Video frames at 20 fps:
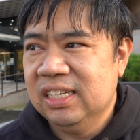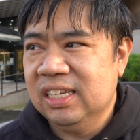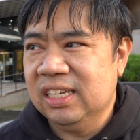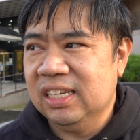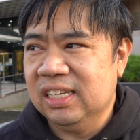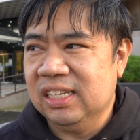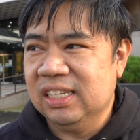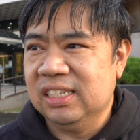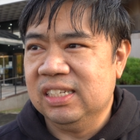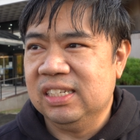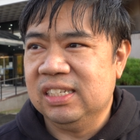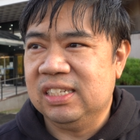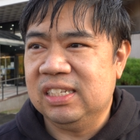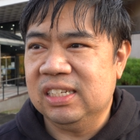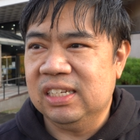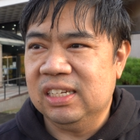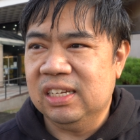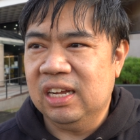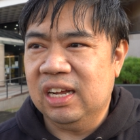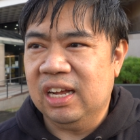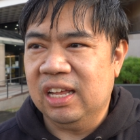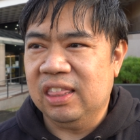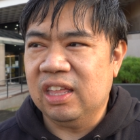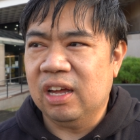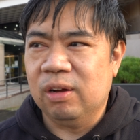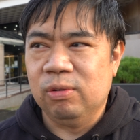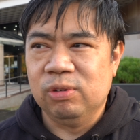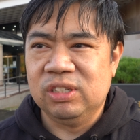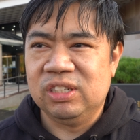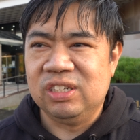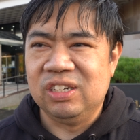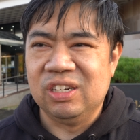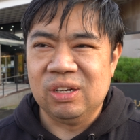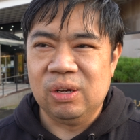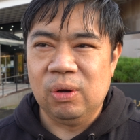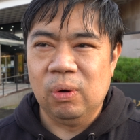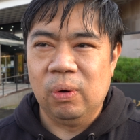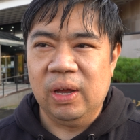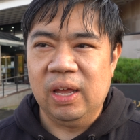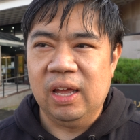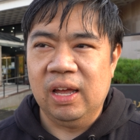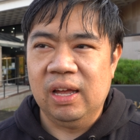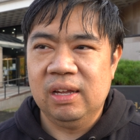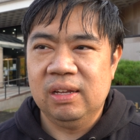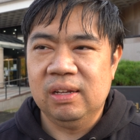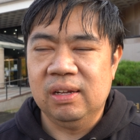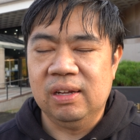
is, I thought was Nagoya,